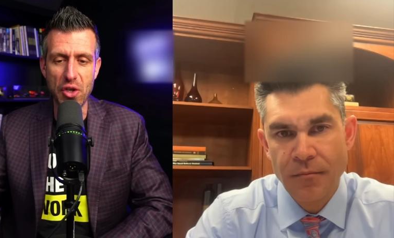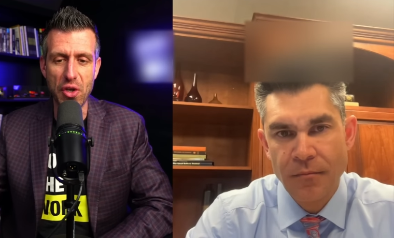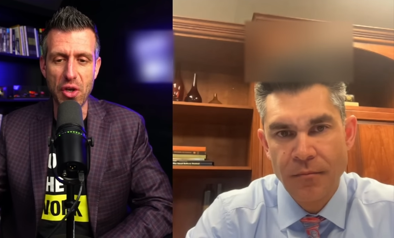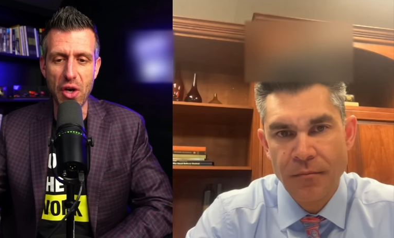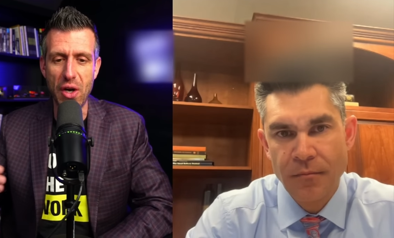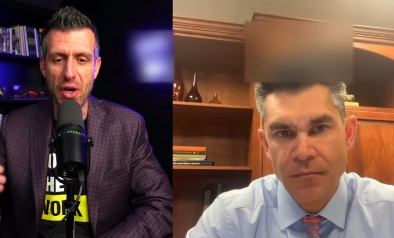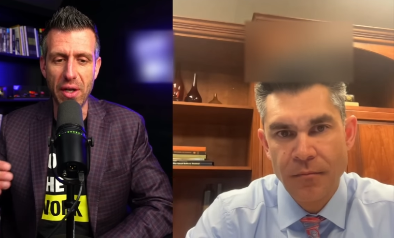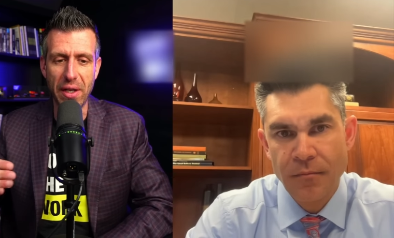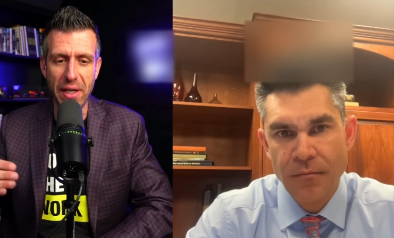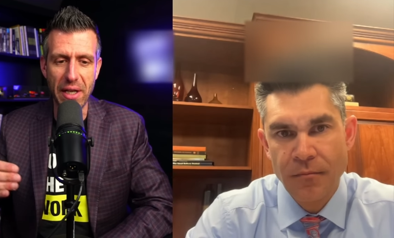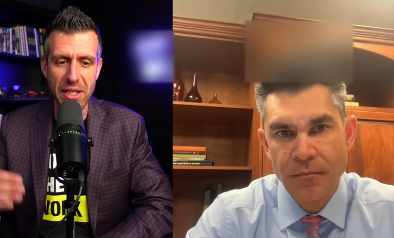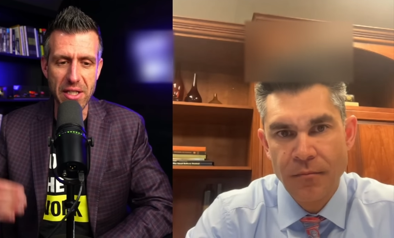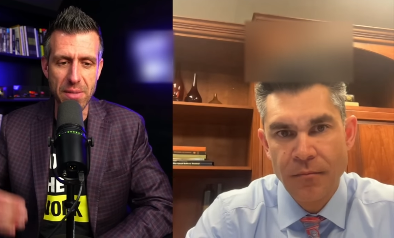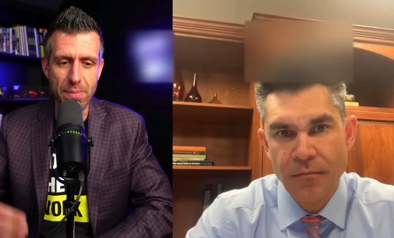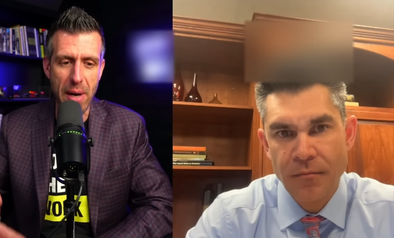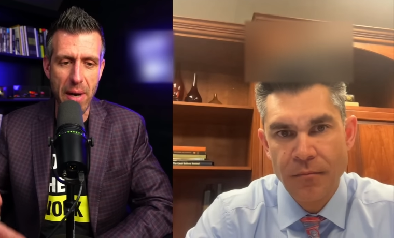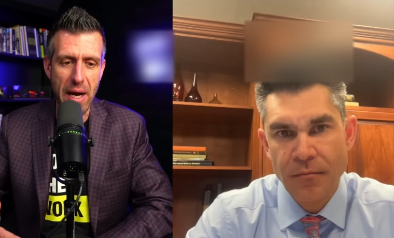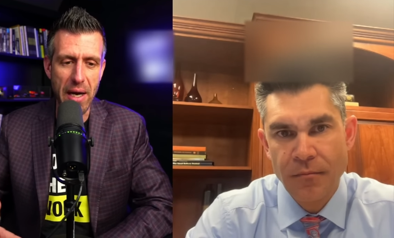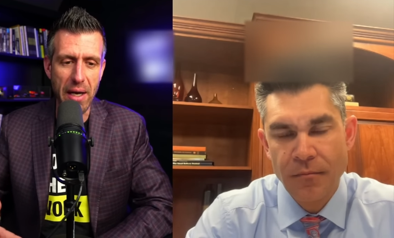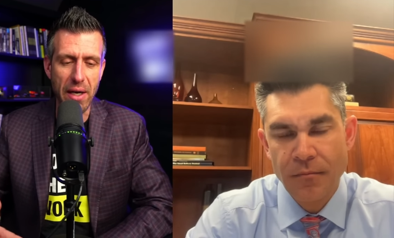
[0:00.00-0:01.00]
Speaker 1: Are you calling
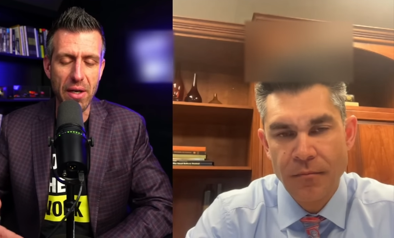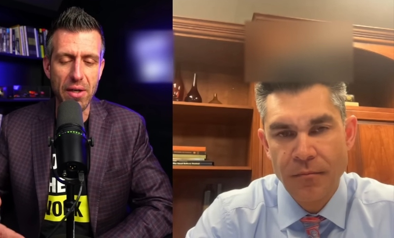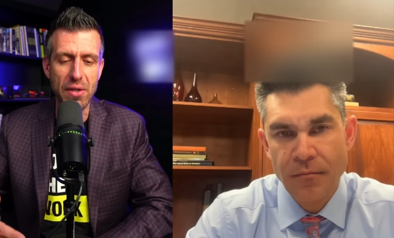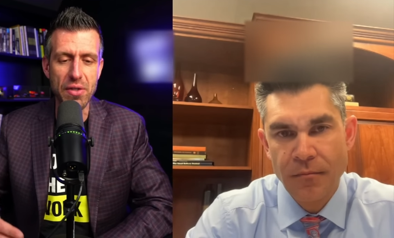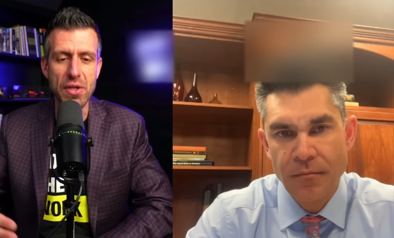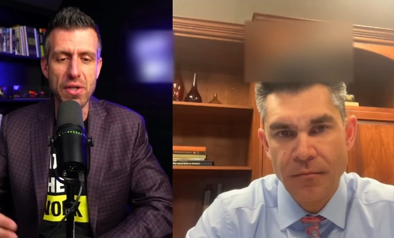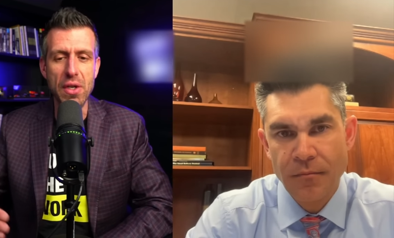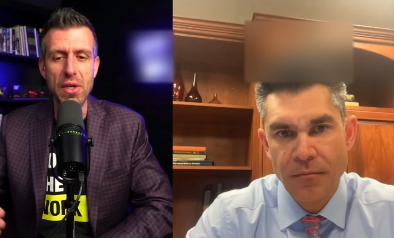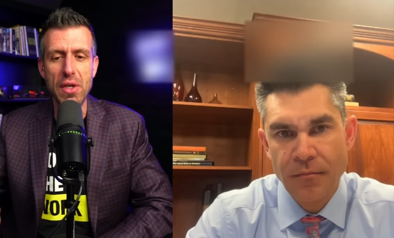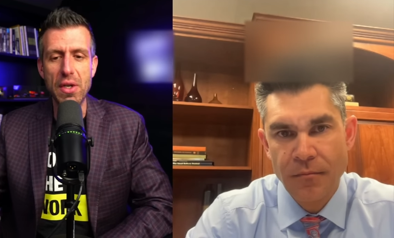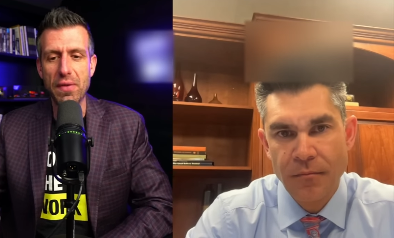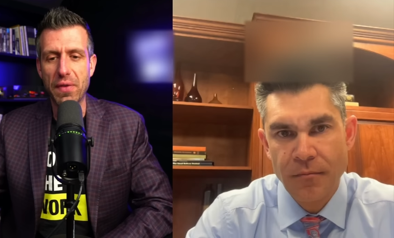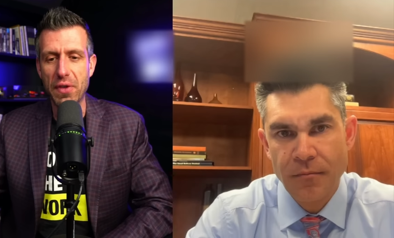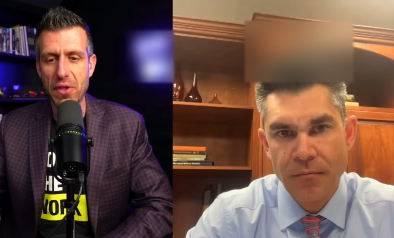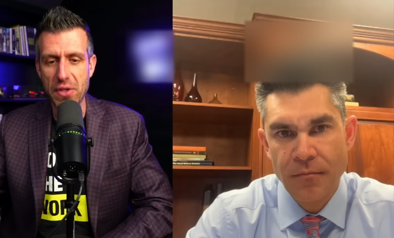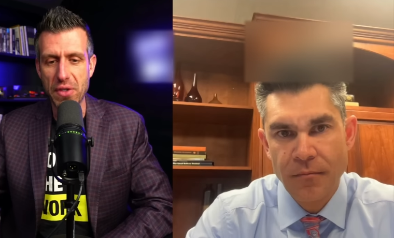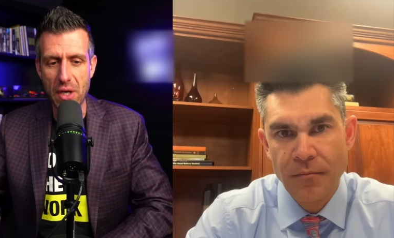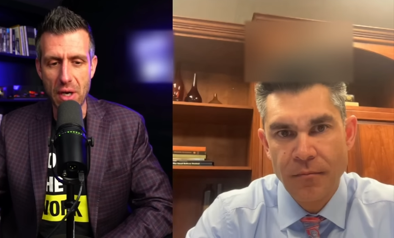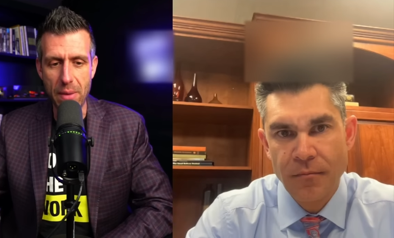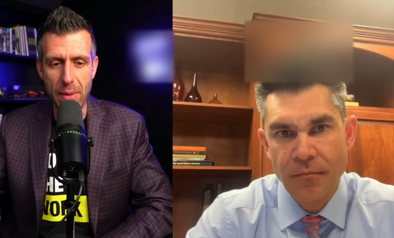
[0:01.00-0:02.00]
expireds
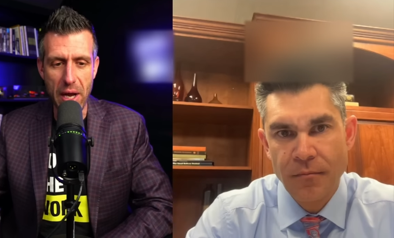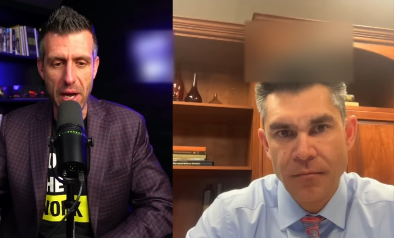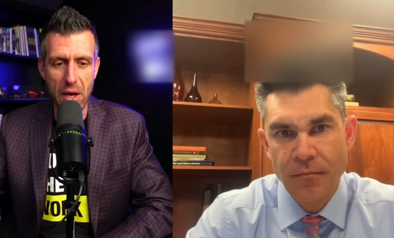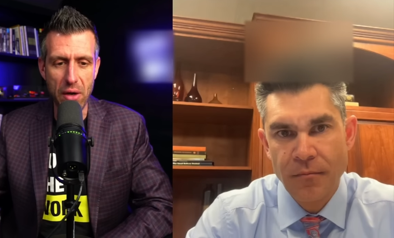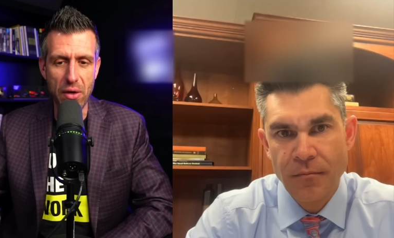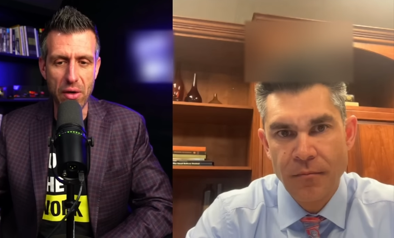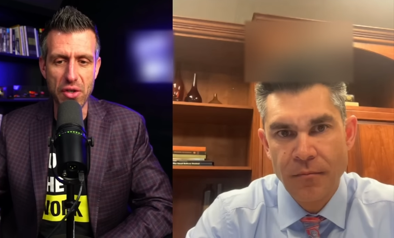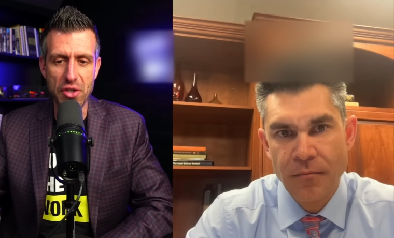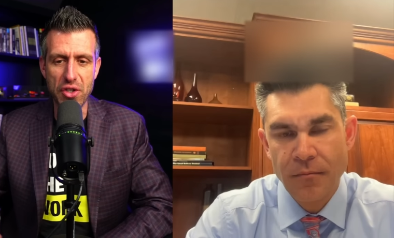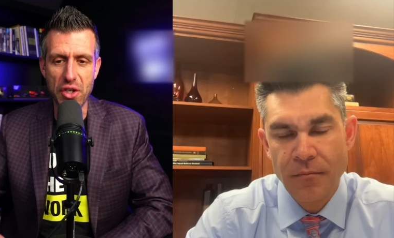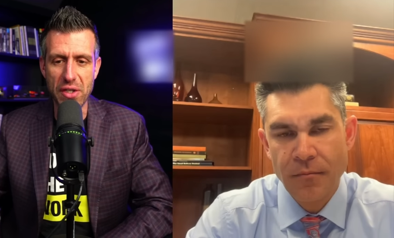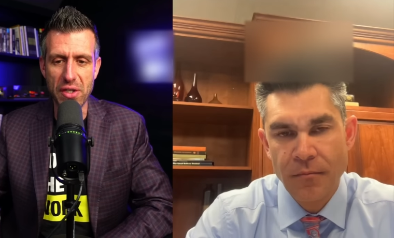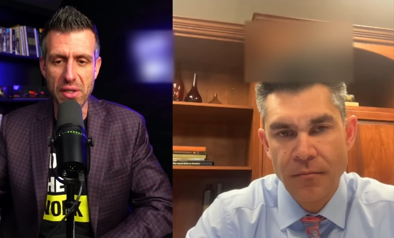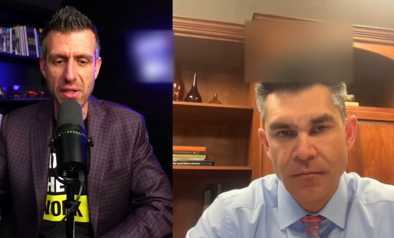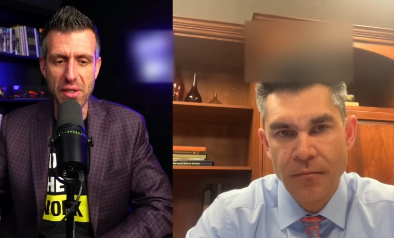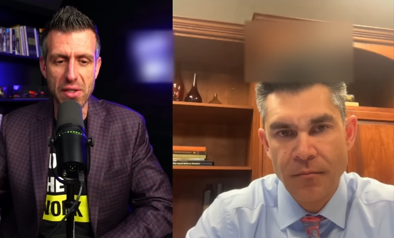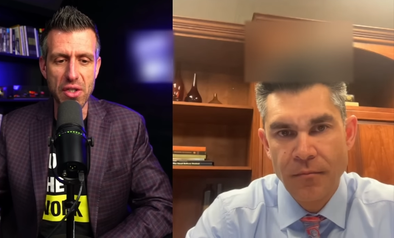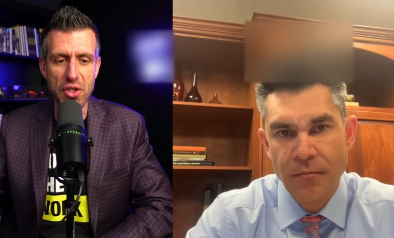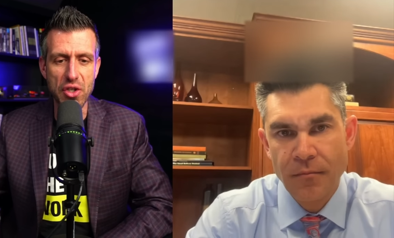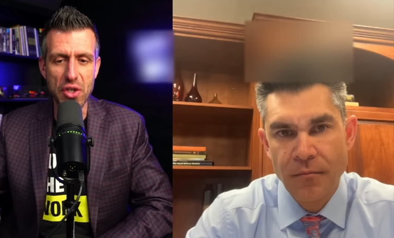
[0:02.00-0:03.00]
for sell by owners, just
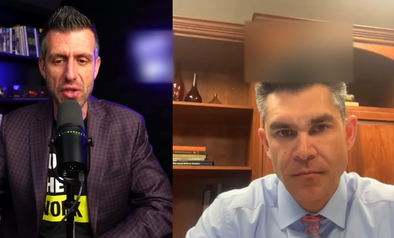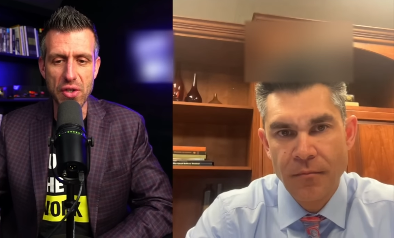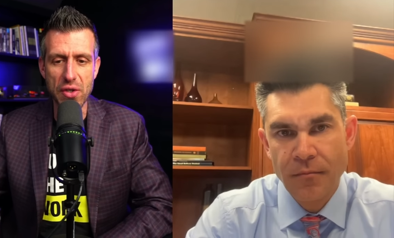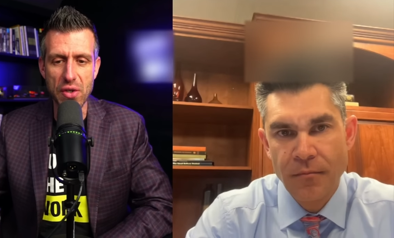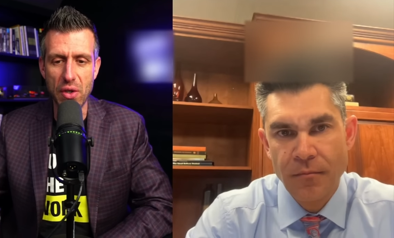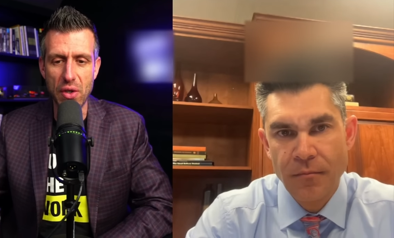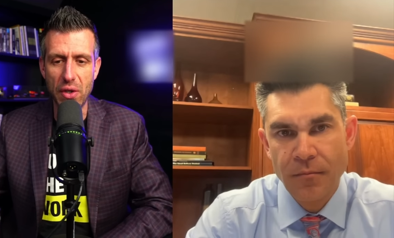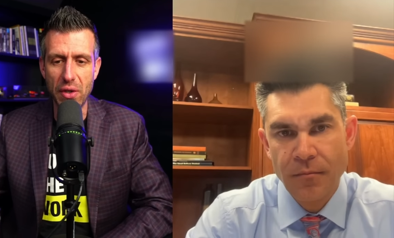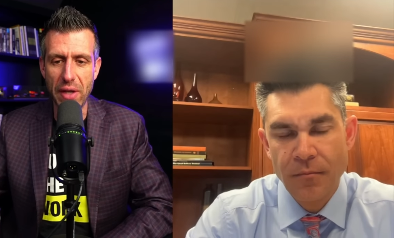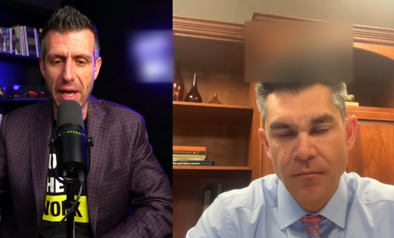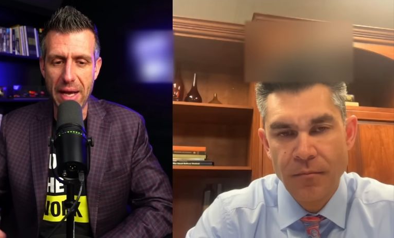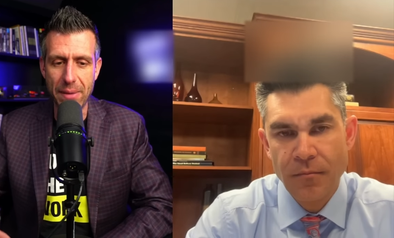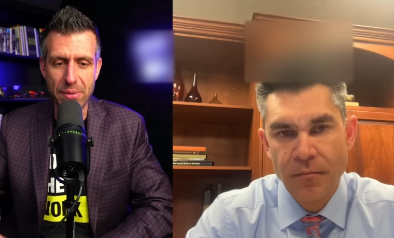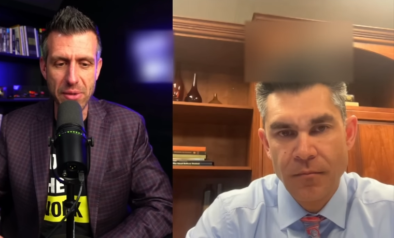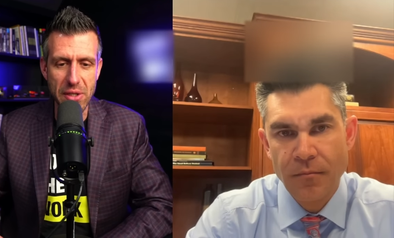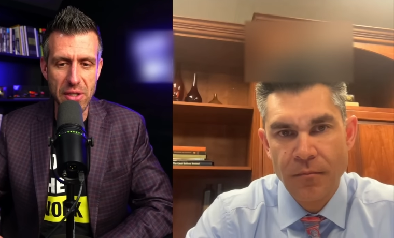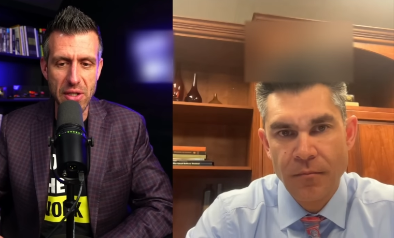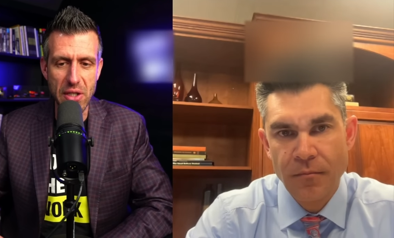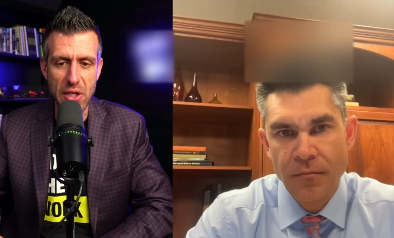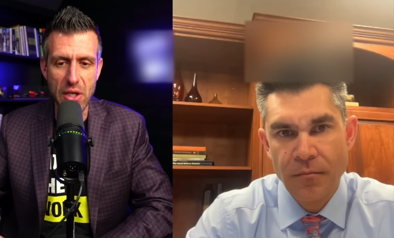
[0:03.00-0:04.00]
listed, just sold,
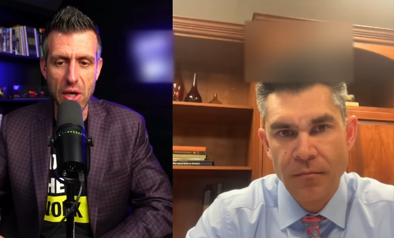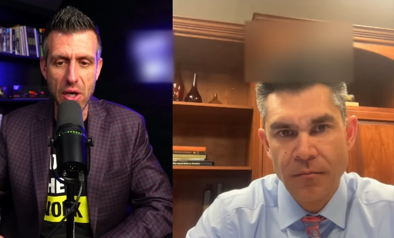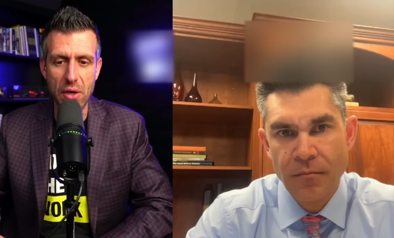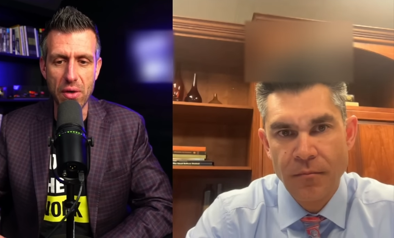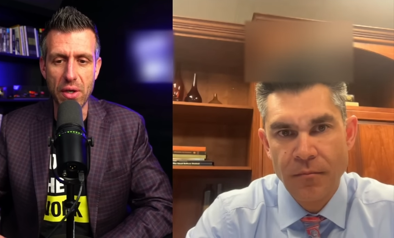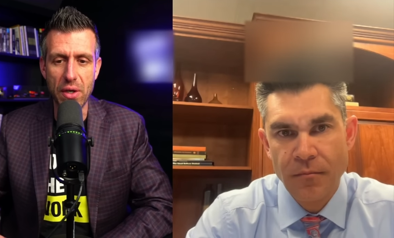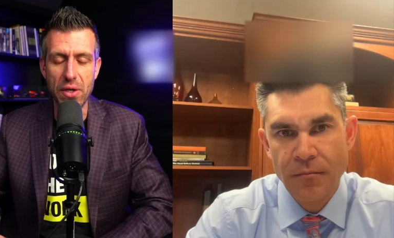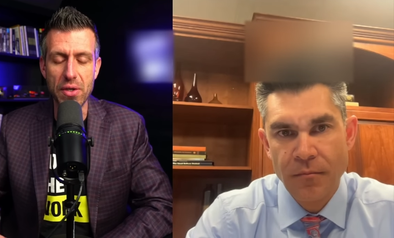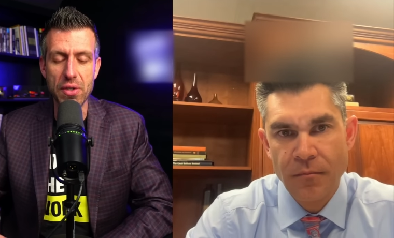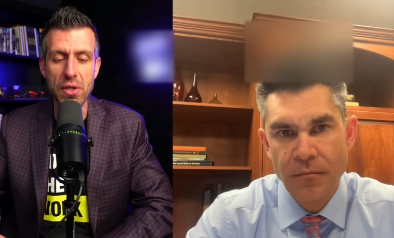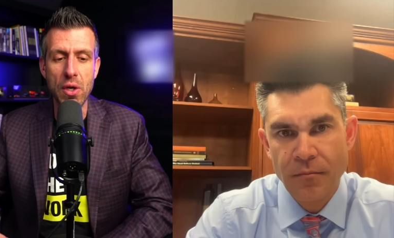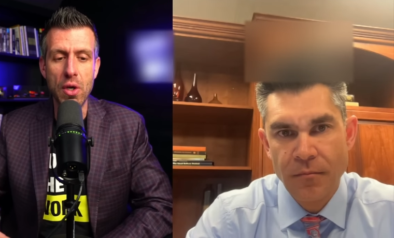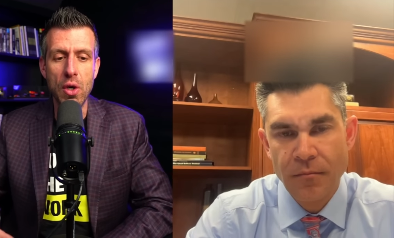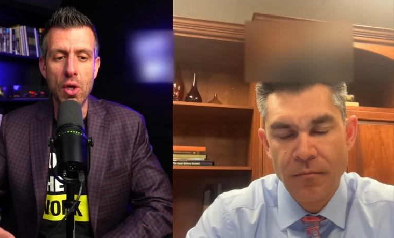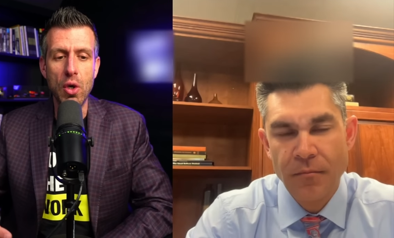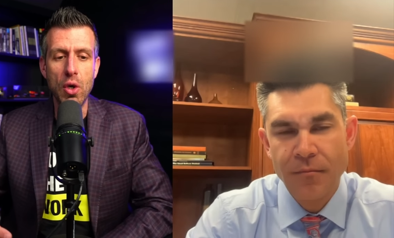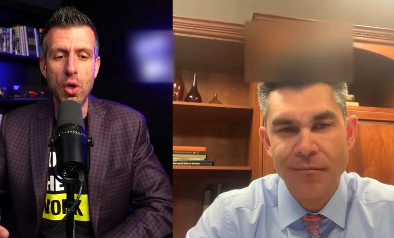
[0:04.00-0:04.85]
absentee owners?